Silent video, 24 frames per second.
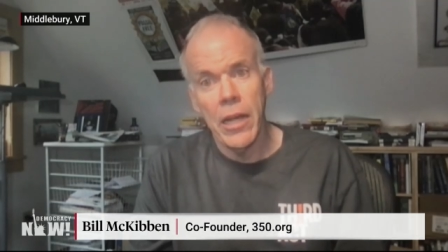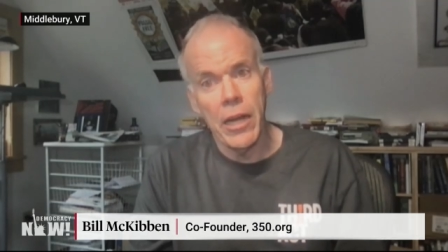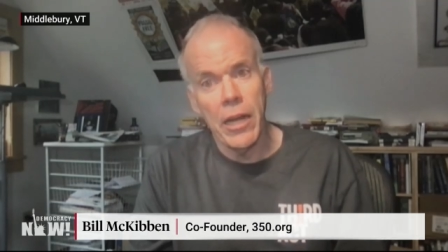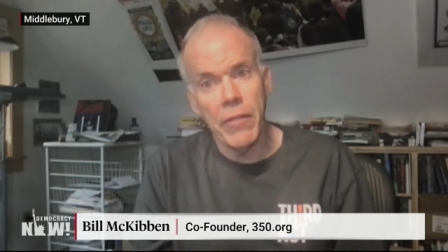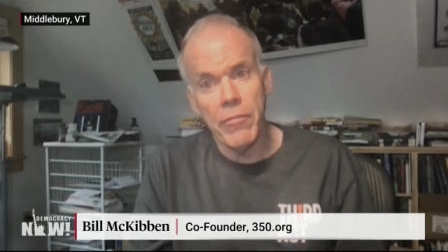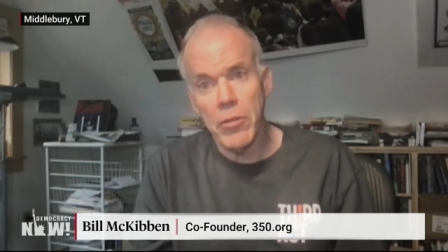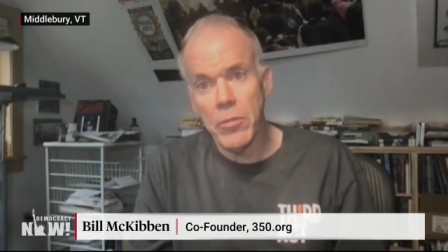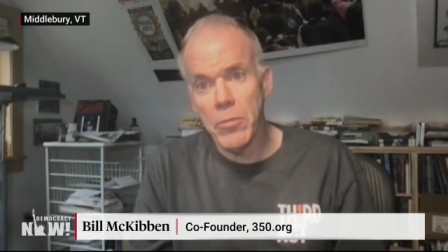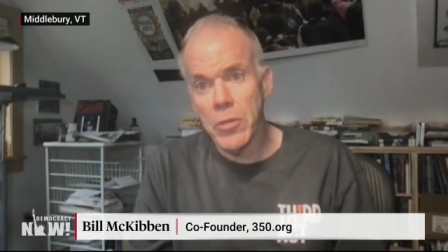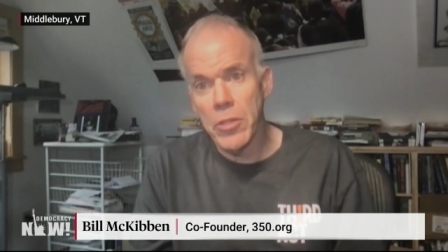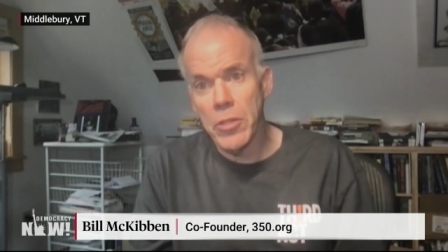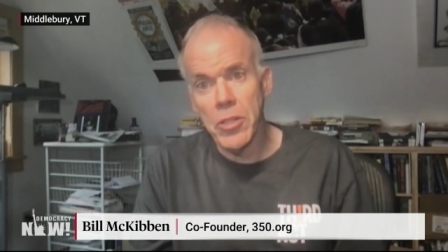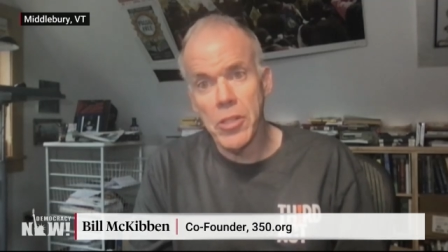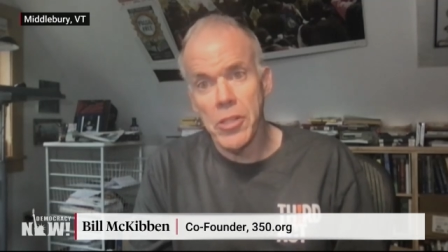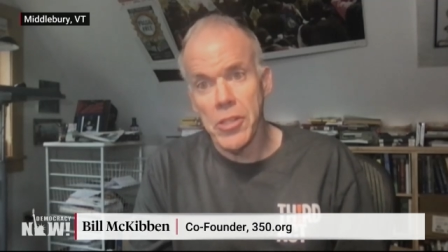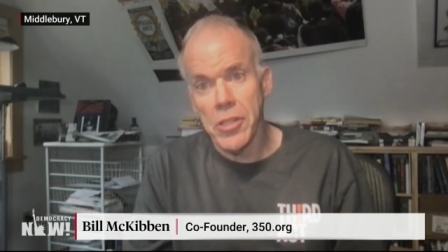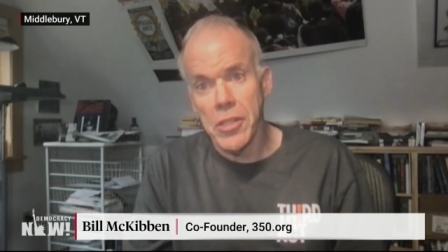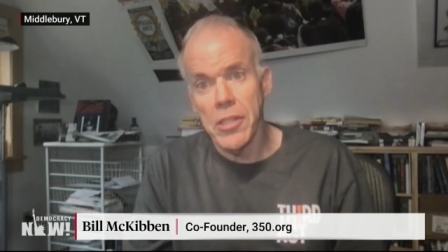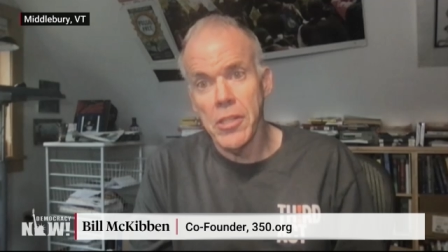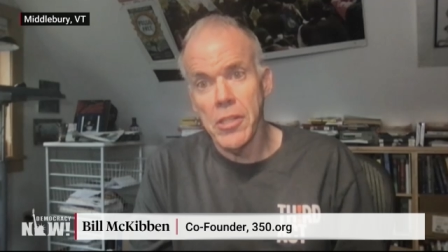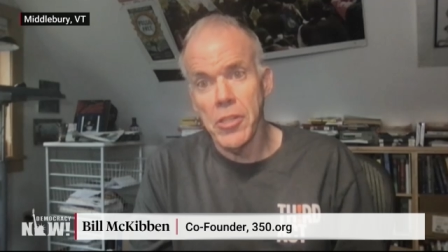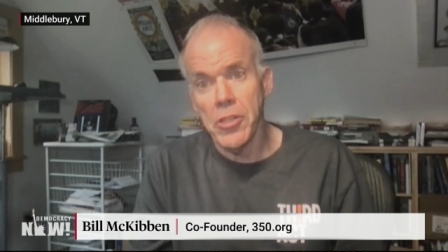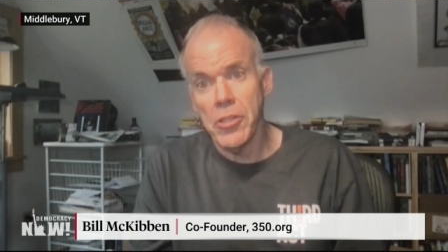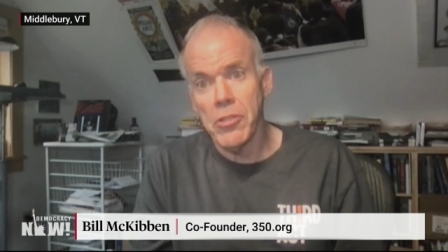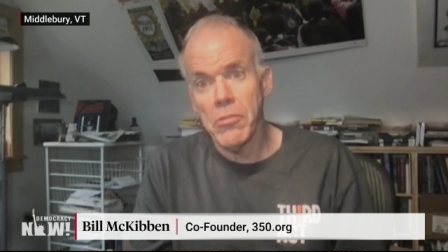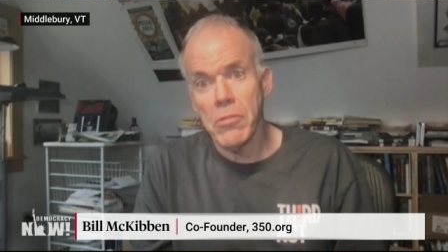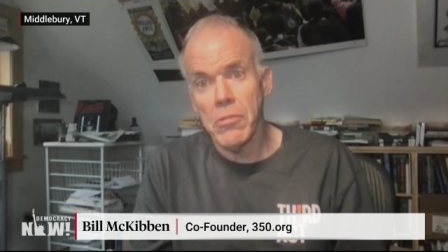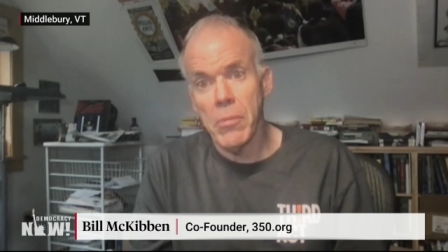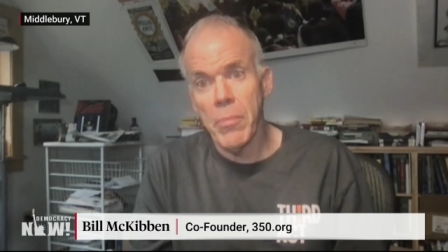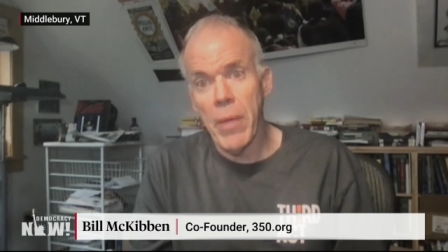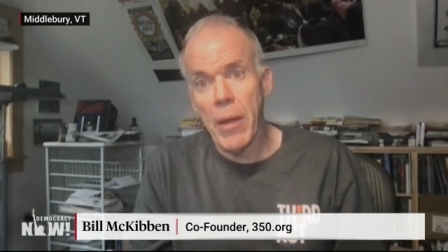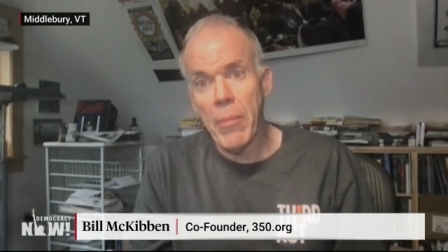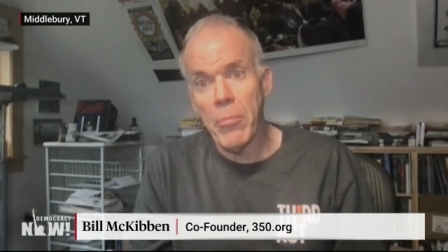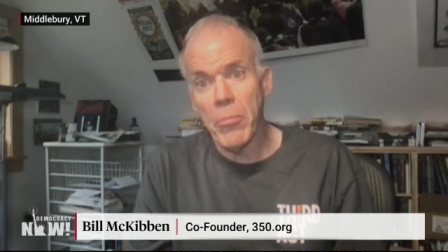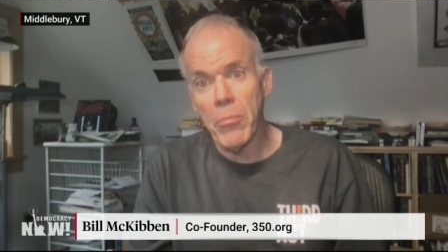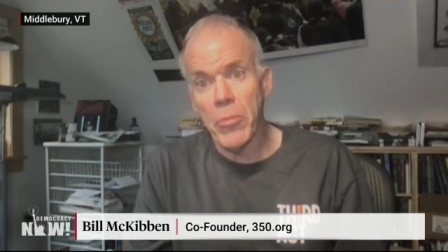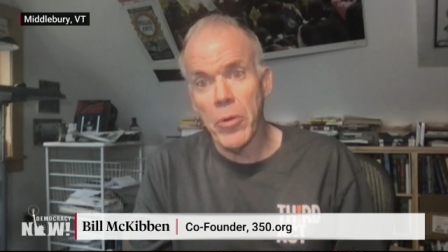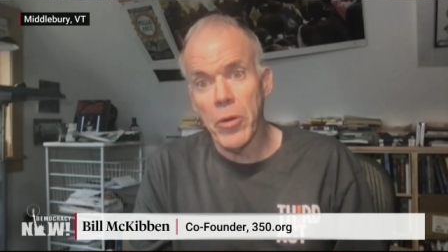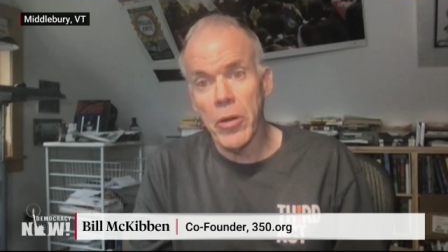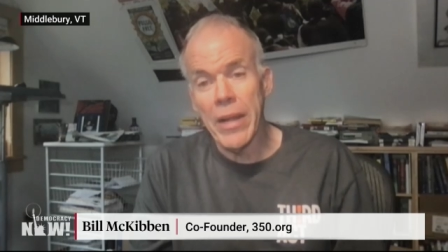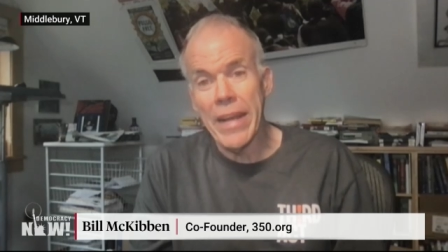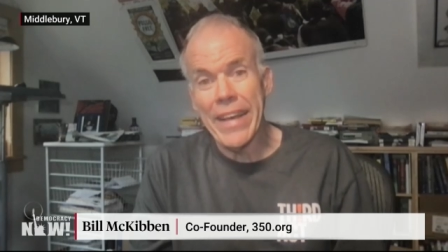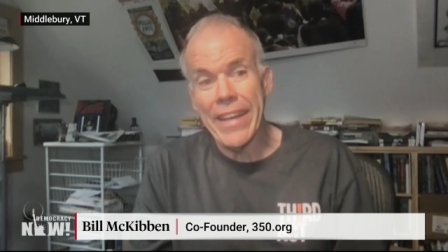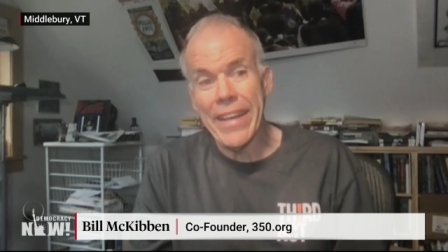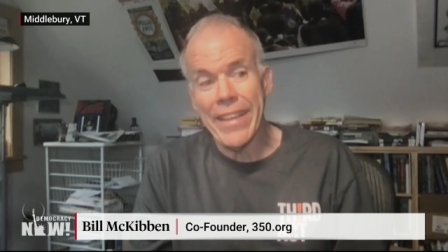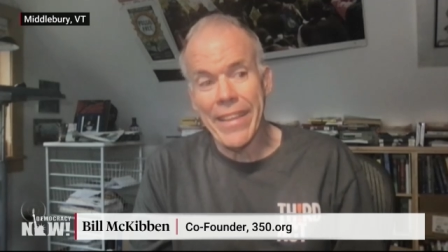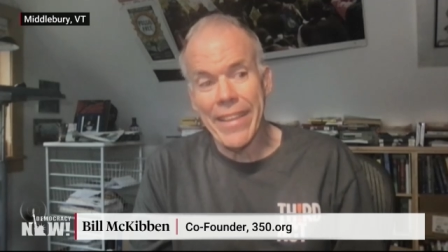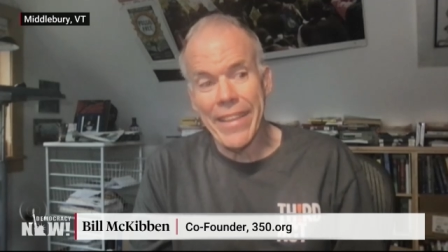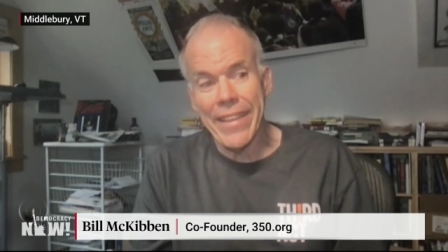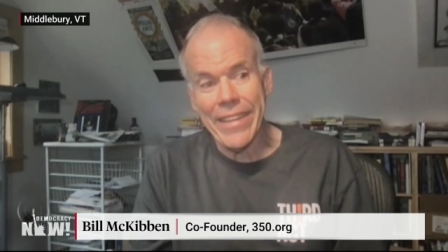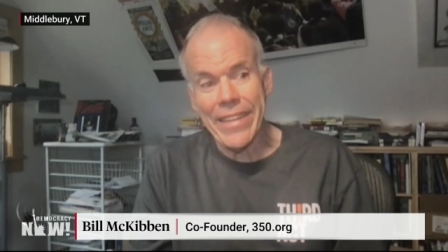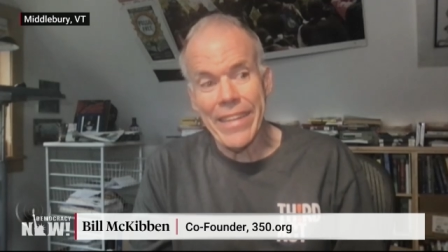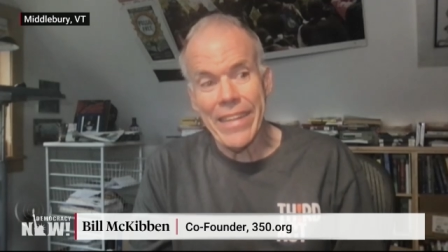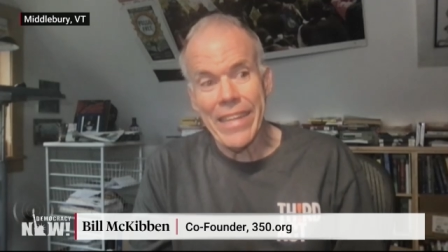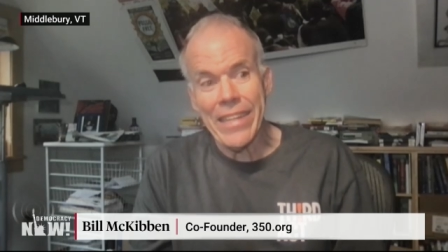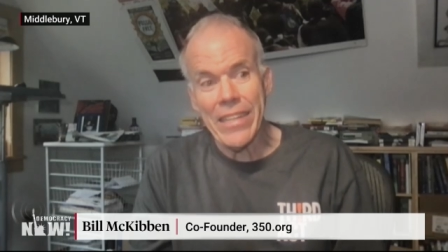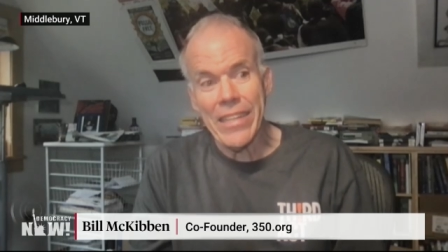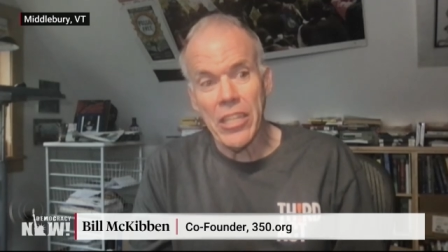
Everyone just needs to remember that